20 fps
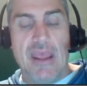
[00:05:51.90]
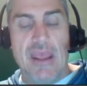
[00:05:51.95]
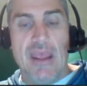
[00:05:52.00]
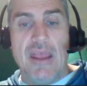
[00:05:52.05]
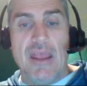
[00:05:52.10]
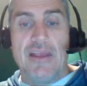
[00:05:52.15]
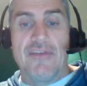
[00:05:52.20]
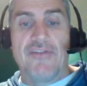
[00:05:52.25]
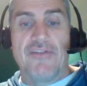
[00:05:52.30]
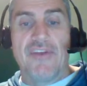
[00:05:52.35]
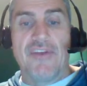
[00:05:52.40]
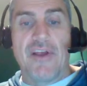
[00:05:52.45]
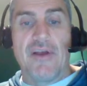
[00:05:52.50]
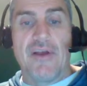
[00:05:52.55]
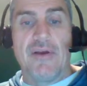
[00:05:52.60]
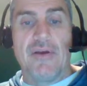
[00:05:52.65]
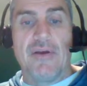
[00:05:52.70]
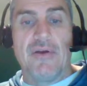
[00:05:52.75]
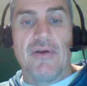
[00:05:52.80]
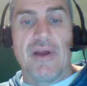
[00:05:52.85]

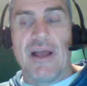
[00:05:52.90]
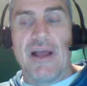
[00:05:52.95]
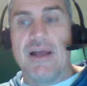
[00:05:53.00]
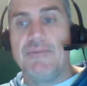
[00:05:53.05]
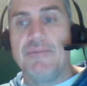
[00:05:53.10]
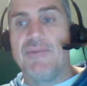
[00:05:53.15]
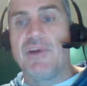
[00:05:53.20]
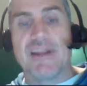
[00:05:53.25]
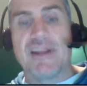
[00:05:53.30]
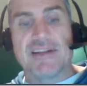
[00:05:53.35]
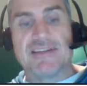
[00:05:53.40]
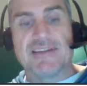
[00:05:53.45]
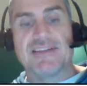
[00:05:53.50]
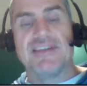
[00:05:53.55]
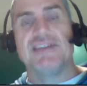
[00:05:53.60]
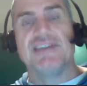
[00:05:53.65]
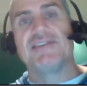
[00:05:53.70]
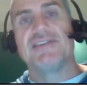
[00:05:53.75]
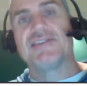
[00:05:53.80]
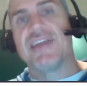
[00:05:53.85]
so you're going to
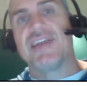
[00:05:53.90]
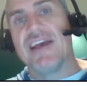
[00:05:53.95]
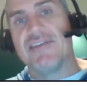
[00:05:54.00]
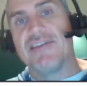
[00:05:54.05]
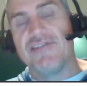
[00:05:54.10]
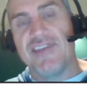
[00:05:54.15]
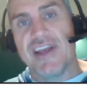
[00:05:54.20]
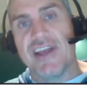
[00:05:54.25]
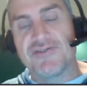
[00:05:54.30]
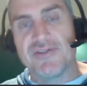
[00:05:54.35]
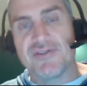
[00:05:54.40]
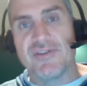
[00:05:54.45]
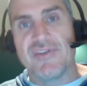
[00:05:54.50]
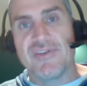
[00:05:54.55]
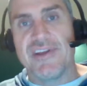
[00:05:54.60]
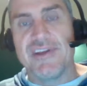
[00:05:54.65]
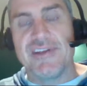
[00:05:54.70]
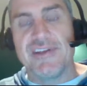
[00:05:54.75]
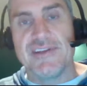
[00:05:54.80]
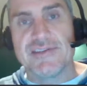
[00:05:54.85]
see just how theatrical
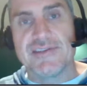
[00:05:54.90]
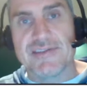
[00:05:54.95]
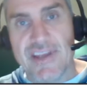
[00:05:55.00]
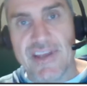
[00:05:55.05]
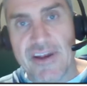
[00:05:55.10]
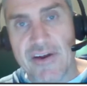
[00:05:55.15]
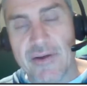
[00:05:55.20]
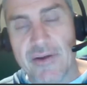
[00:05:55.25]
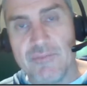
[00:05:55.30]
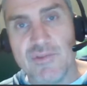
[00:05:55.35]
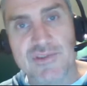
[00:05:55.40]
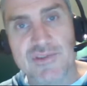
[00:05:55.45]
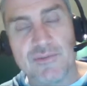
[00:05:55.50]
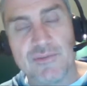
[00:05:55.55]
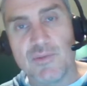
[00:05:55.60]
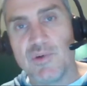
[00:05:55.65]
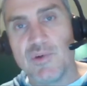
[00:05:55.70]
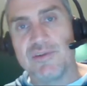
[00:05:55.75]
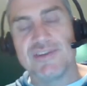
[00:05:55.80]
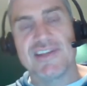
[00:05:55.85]
that is. The Arab Muslim
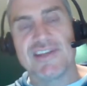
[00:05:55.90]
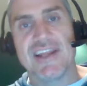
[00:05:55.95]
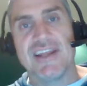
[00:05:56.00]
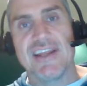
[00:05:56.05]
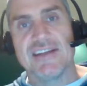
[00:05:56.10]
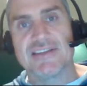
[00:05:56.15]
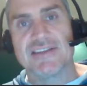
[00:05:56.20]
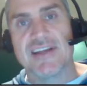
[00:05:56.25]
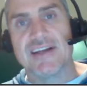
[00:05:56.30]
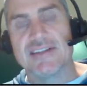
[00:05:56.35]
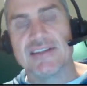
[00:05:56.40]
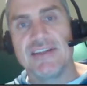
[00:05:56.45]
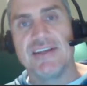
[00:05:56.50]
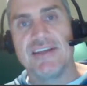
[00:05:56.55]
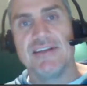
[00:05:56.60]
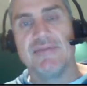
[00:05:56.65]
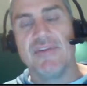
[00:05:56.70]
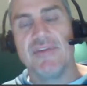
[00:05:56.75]
world is getting sucked in.